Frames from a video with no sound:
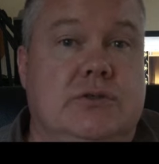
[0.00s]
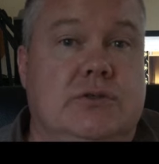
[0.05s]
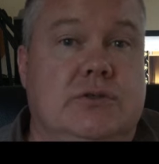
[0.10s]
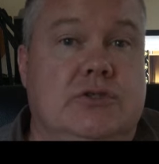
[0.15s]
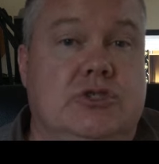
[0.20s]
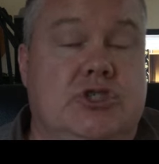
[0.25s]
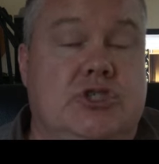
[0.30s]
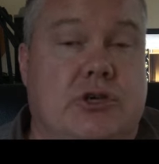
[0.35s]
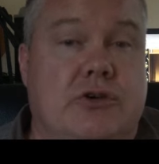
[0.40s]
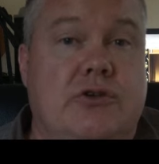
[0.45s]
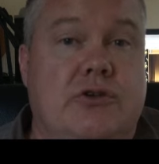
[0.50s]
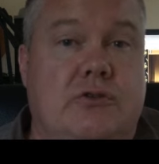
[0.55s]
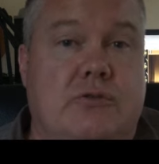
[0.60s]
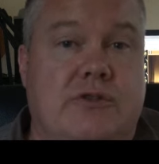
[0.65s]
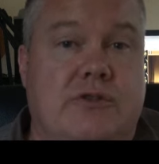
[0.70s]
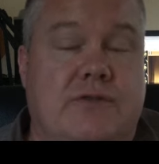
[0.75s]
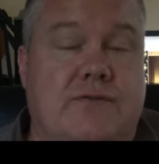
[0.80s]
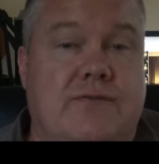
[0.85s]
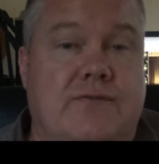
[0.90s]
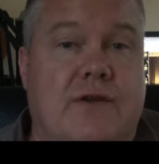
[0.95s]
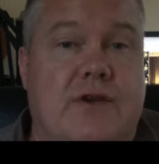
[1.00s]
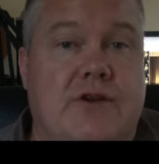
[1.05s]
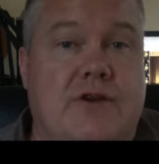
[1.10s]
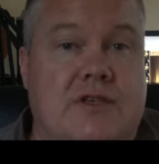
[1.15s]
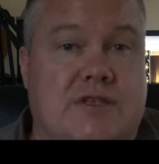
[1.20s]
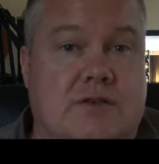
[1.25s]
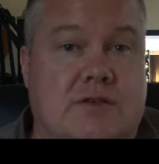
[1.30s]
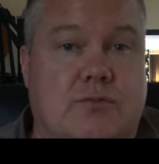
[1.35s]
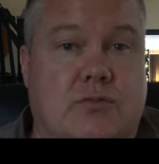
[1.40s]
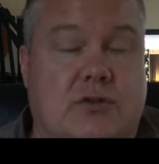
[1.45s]
show you with a very
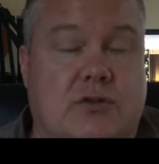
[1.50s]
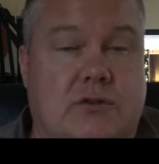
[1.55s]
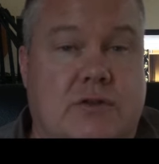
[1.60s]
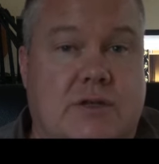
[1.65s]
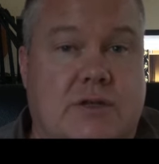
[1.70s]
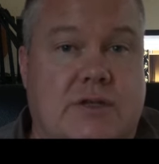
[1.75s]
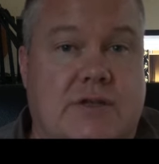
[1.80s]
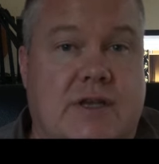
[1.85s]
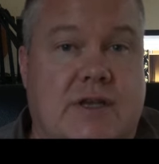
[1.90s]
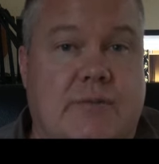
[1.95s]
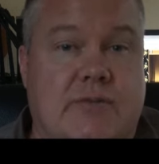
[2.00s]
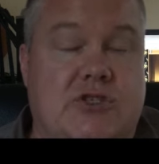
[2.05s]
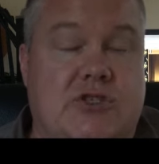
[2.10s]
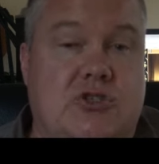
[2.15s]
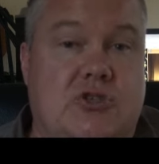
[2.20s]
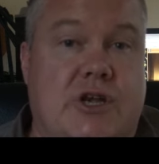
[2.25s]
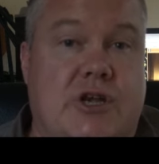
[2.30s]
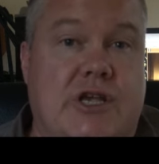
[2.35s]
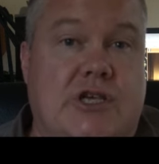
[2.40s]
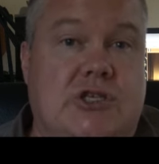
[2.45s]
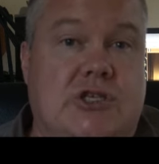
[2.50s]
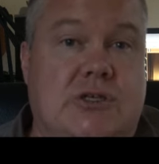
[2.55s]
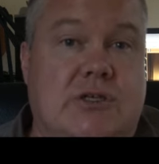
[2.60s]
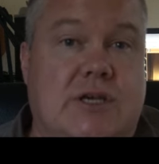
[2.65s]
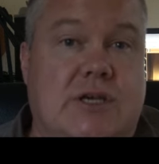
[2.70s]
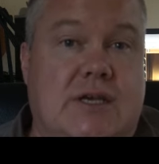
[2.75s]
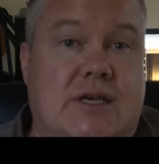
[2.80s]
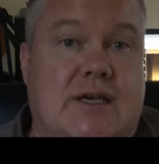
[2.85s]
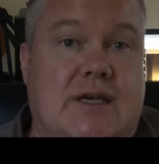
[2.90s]
simple demonstration